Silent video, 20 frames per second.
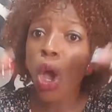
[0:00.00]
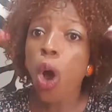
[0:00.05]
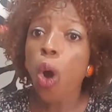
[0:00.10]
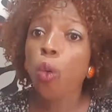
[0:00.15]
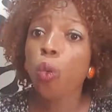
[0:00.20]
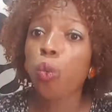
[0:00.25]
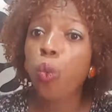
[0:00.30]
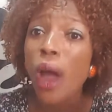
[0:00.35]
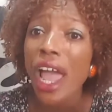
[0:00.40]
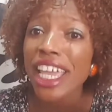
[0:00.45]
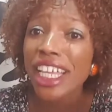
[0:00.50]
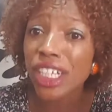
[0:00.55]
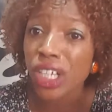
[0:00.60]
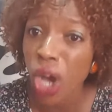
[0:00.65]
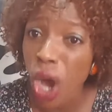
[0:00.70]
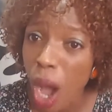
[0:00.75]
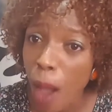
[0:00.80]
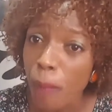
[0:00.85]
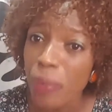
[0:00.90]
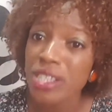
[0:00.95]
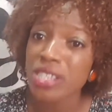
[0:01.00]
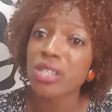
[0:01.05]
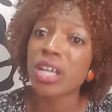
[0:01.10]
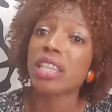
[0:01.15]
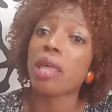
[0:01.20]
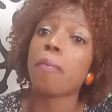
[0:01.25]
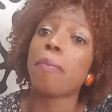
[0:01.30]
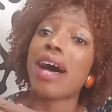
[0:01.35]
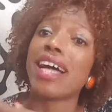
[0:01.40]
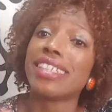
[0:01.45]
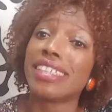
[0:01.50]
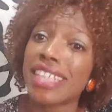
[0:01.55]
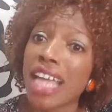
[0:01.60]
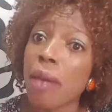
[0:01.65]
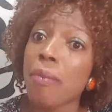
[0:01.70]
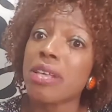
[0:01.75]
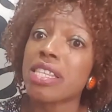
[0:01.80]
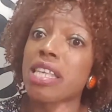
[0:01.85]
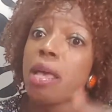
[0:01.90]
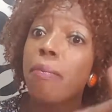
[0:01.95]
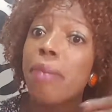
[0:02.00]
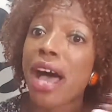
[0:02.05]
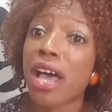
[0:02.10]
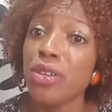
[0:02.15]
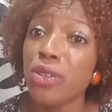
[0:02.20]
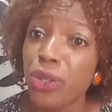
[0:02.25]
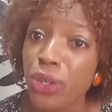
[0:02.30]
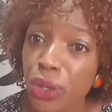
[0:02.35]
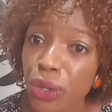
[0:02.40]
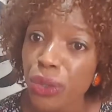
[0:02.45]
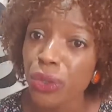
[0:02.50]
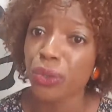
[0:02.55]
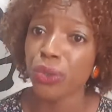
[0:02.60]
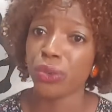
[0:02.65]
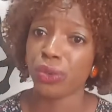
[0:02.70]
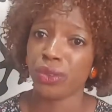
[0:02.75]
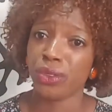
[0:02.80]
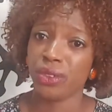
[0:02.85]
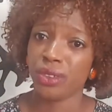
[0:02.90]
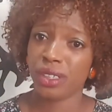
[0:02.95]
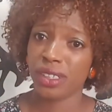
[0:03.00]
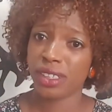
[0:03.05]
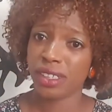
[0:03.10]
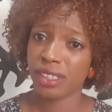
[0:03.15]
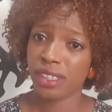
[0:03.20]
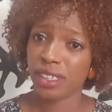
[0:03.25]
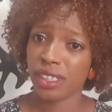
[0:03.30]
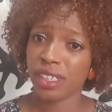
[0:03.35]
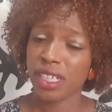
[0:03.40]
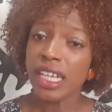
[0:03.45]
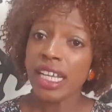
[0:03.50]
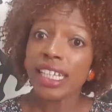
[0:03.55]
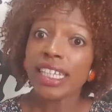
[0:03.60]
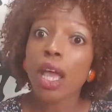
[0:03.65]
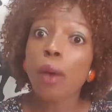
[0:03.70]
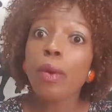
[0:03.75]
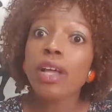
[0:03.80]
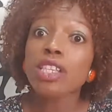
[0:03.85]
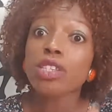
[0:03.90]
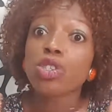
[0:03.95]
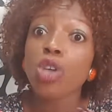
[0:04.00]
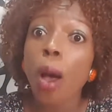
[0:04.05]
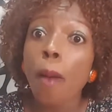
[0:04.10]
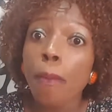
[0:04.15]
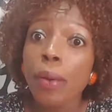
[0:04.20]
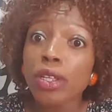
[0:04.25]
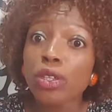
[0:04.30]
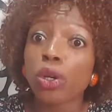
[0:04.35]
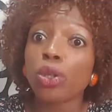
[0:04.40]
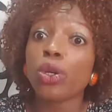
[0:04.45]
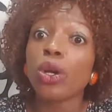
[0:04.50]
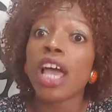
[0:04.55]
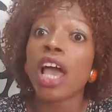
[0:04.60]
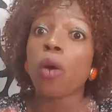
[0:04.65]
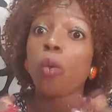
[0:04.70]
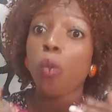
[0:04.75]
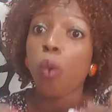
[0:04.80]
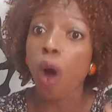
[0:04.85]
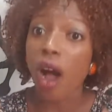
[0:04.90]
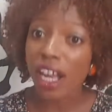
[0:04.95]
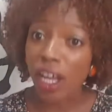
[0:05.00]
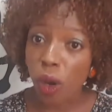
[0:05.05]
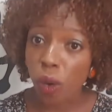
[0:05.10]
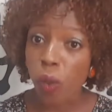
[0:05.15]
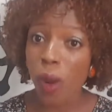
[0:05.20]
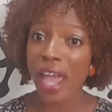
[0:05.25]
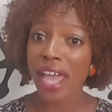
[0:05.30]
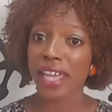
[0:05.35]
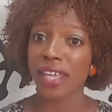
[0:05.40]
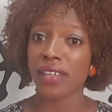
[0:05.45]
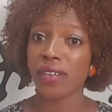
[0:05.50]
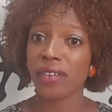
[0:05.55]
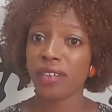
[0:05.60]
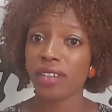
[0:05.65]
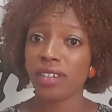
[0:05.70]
Wake up. It's not about them. It's about you. They will dump it on you and walk away.